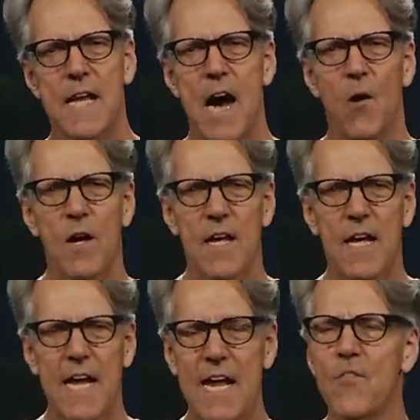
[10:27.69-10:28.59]
Now,
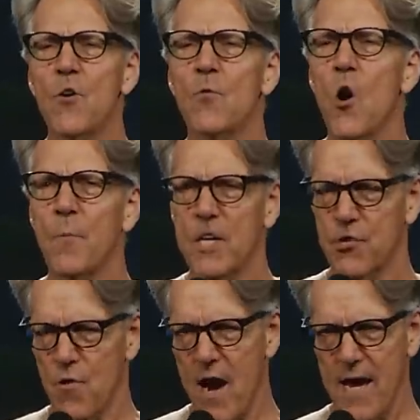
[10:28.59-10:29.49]
in the
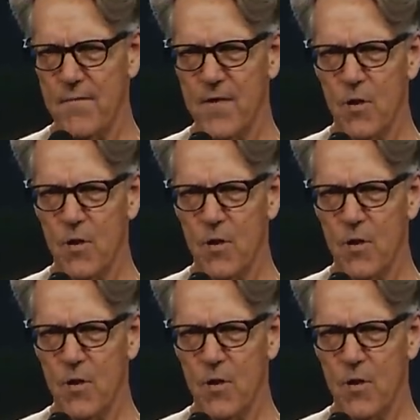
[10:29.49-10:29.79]
Roman triumph,